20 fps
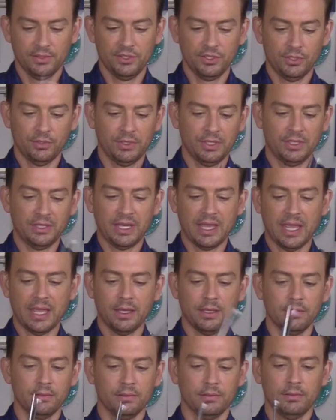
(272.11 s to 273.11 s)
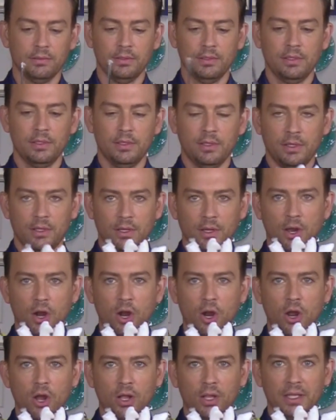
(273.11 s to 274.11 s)
so that they
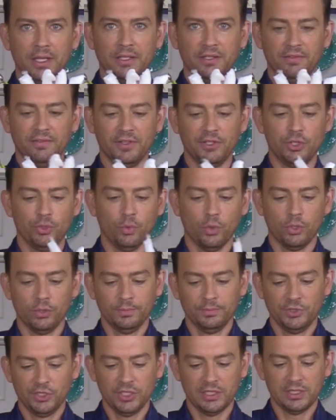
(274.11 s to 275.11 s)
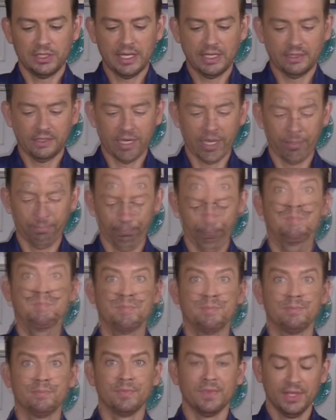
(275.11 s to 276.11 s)
are all individual, just like that.
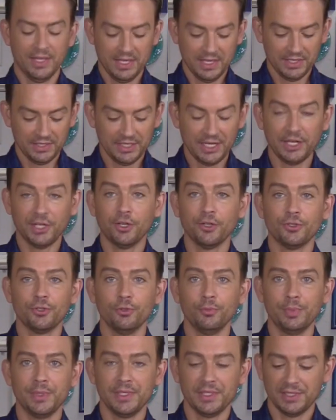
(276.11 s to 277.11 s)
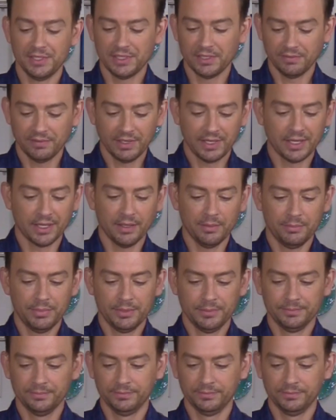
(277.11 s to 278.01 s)
Take your 2 pieces of the cup.